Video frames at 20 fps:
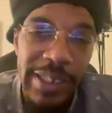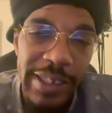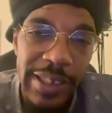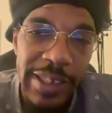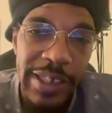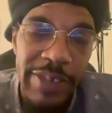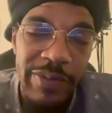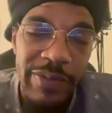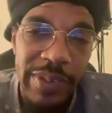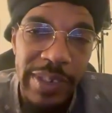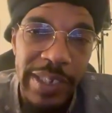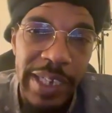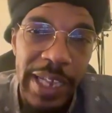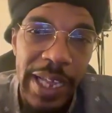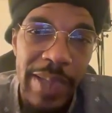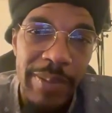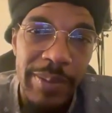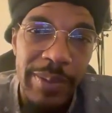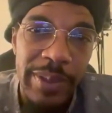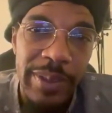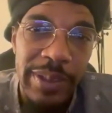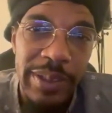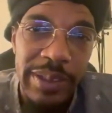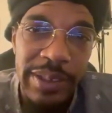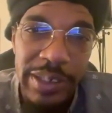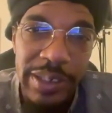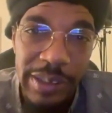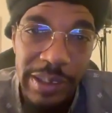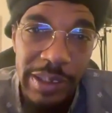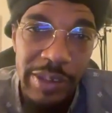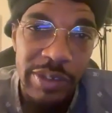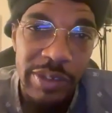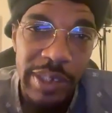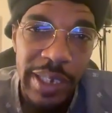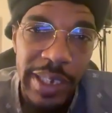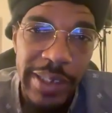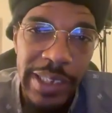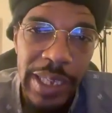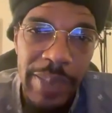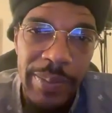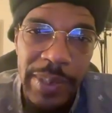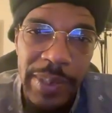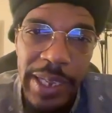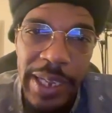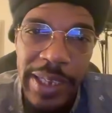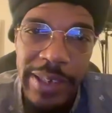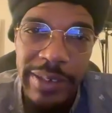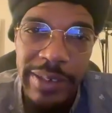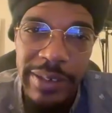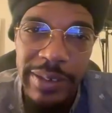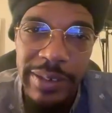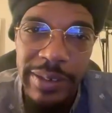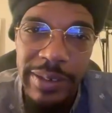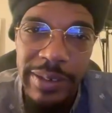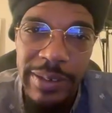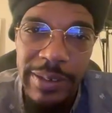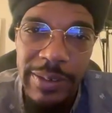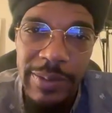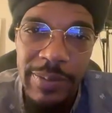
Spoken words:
different dApps, decentralized applications.